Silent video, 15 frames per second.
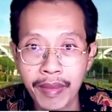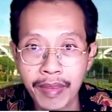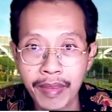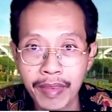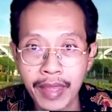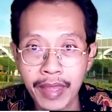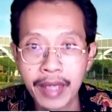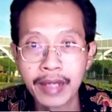
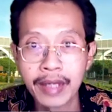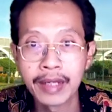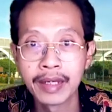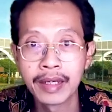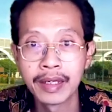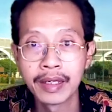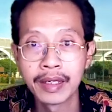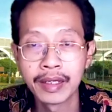then
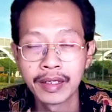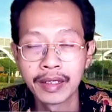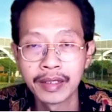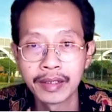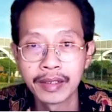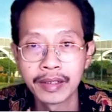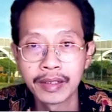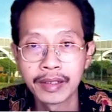
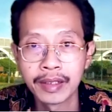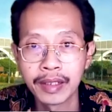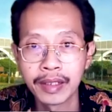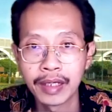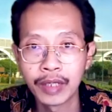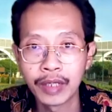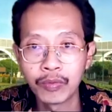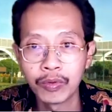
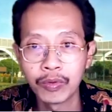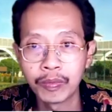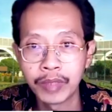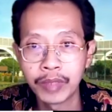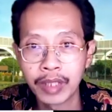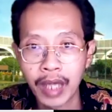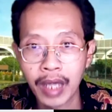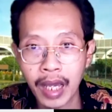it would
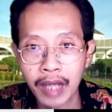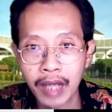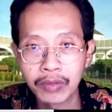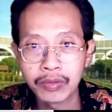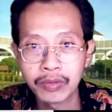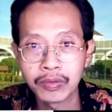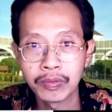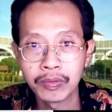be how
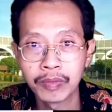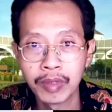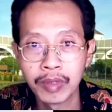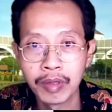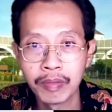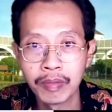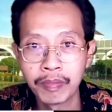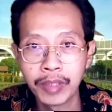to
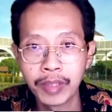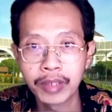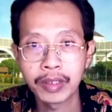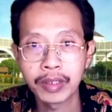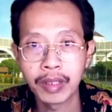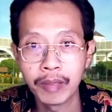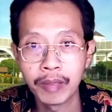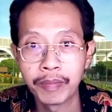build
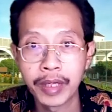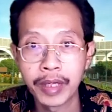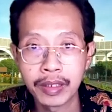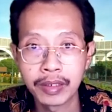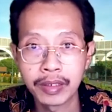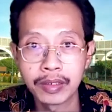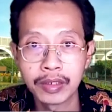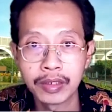a
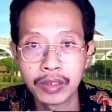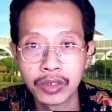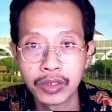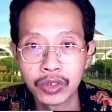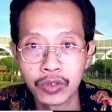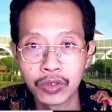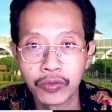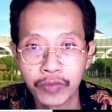better
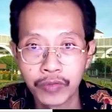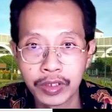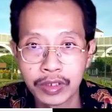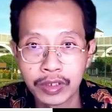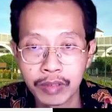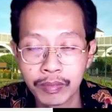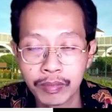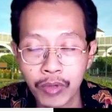service,
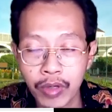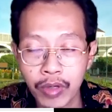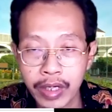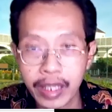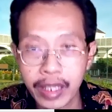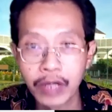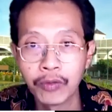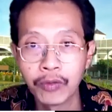a more
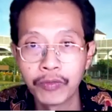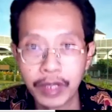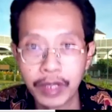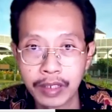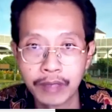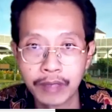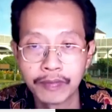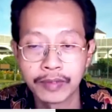
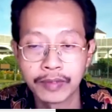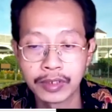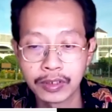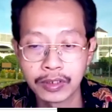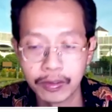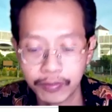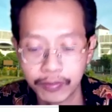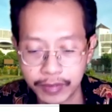innovative
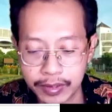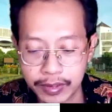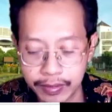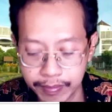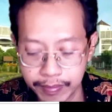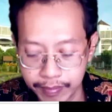service.